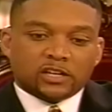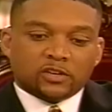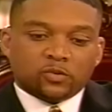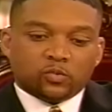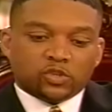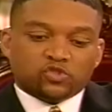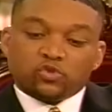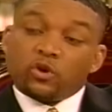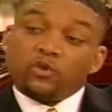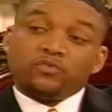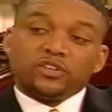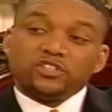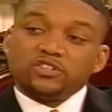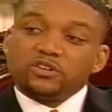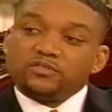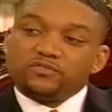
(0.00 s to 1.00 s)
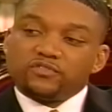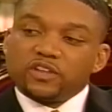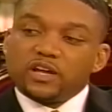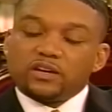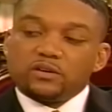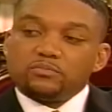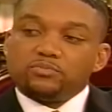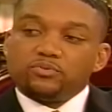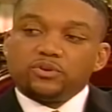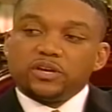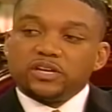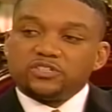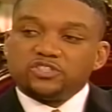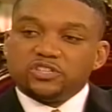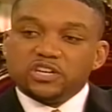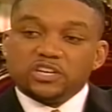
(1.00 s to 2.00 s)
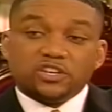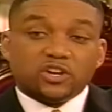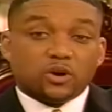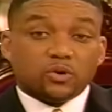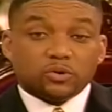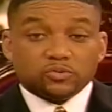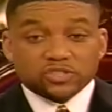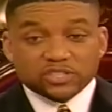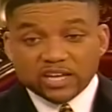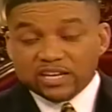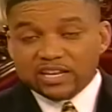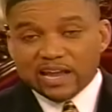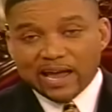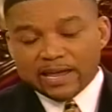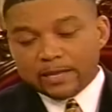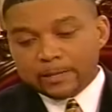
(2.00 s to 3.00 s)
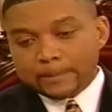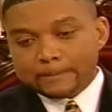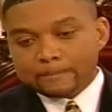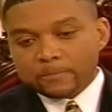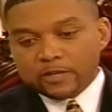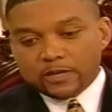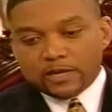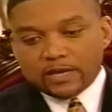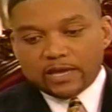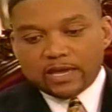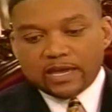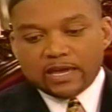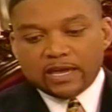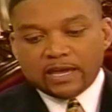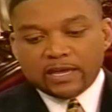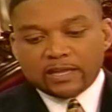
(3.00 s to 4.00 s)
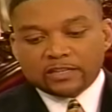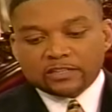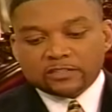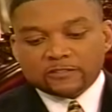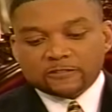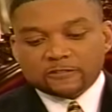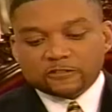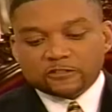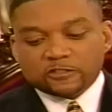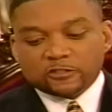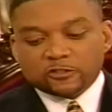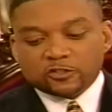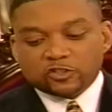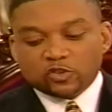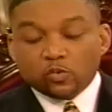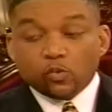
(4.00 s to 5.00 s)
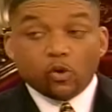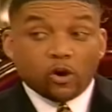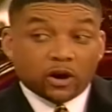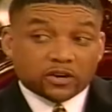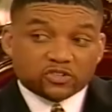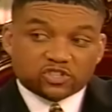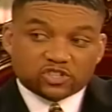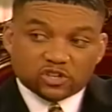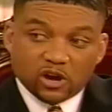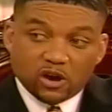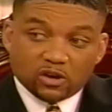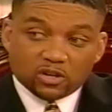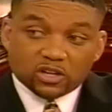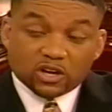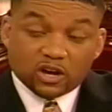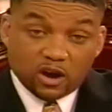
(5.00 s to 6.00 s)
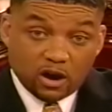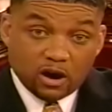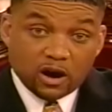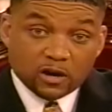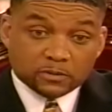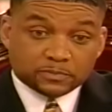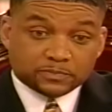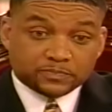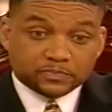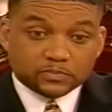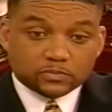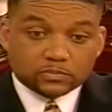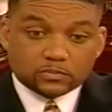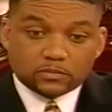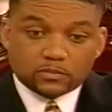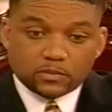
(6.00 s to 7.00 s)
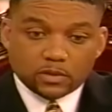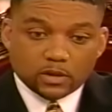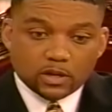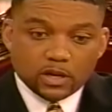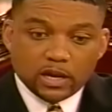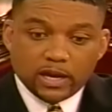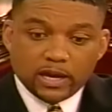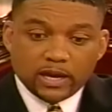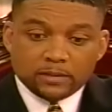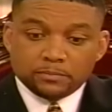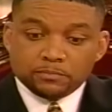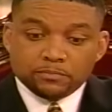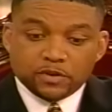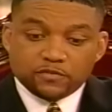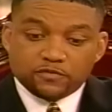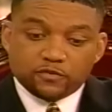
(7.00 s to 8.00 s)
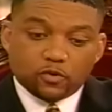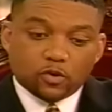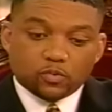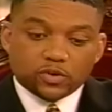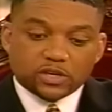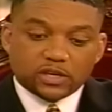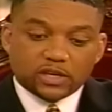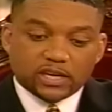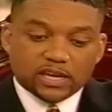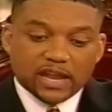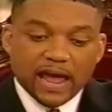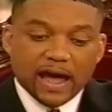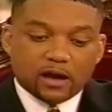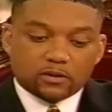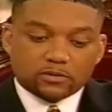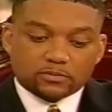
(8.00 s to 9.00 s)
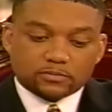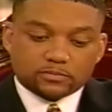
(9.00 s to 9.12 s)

we drove into a flooded bridge. Didn't know it was at night, and the water stalled the car. And before we could get out,